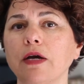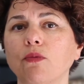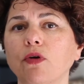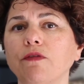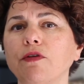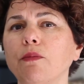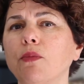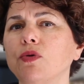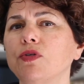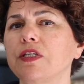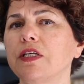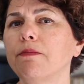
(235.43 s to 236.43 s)
one of the
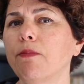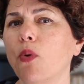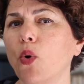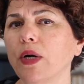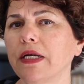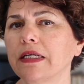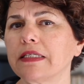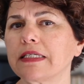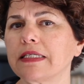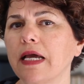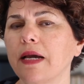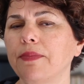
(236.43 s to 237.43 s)
most important
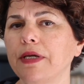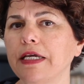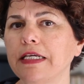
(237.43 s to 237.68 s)
steps